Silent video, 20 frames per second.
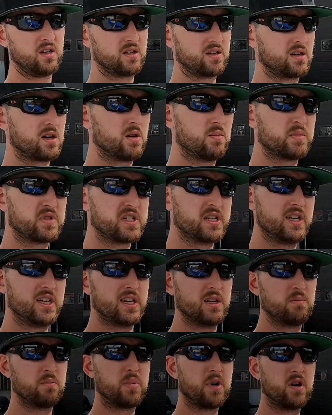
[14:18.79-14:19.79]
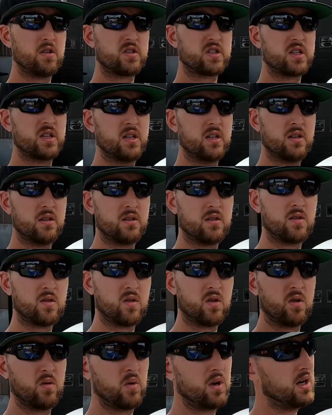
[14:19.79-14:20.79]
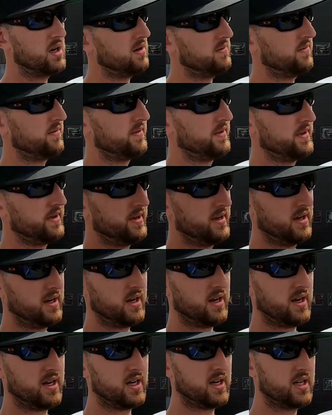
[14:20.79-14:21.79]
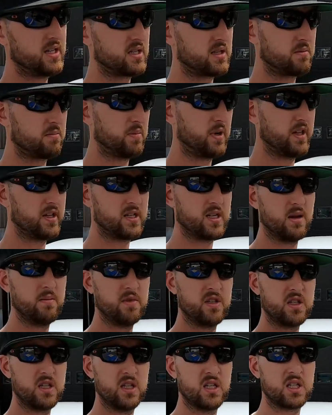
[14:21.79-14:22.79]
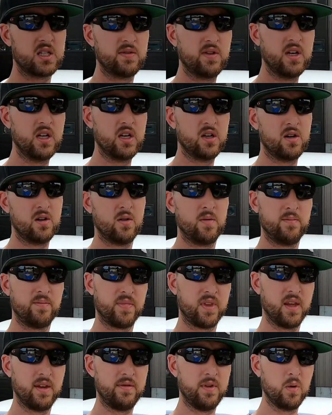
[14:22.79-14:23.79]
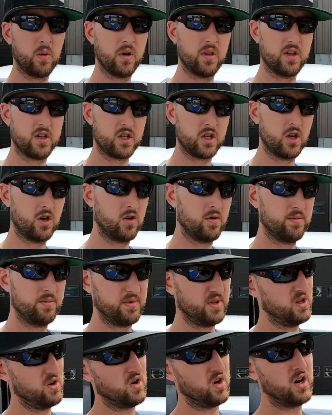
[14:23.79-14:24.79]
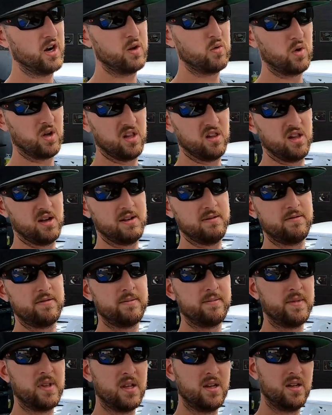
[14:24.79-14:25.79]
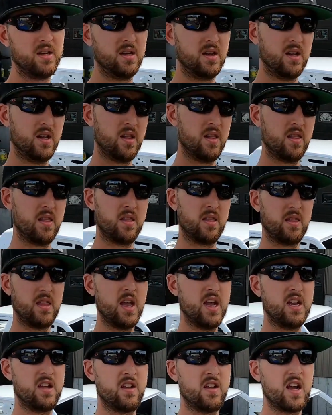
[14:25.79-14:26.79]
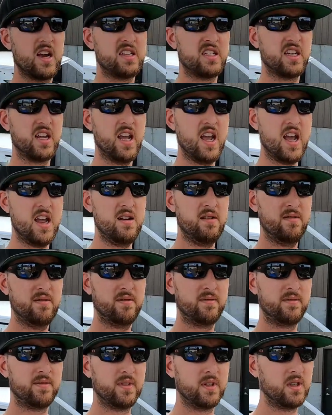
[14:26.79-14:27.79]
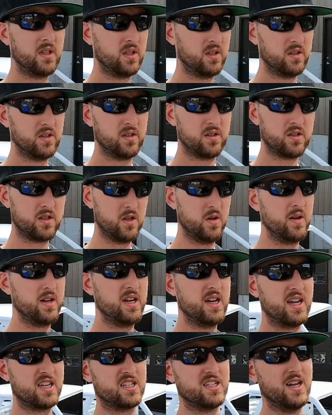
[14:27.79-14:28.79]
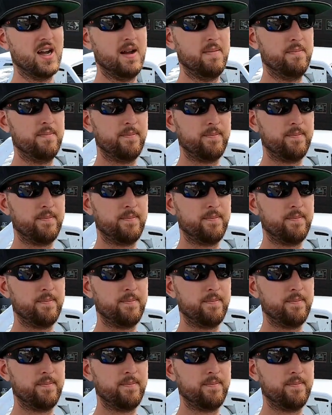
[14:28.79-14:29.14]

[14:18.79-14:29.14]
Come see it in person, or well, I guess by the time you see this video, if you were at the show, you already will have. Thank you guys again. Tune in next time.